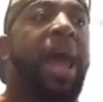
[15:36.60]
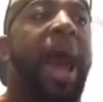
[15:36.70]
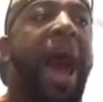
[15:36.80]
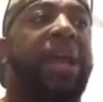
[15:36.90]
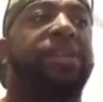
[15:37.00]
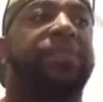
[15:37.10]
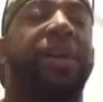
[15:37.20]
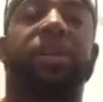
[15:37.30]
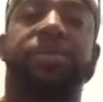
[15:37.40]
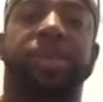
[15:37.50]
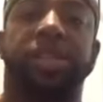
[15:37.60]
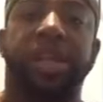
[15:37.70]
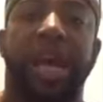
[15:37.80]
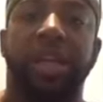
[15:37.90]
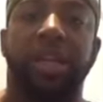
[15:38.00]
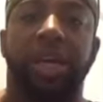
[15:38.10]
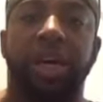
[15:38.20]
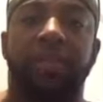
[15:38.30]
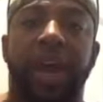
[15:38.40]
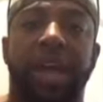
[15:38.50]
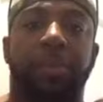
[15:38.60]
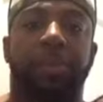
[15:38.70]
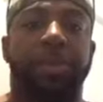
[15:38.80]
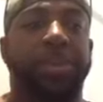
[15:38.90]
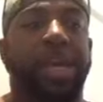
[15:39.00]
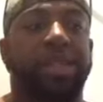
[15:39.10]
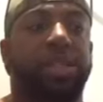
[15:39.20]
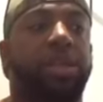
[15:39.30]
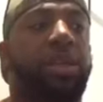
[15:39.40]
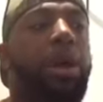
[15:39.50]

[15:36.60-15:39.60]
I developed such a love and a protection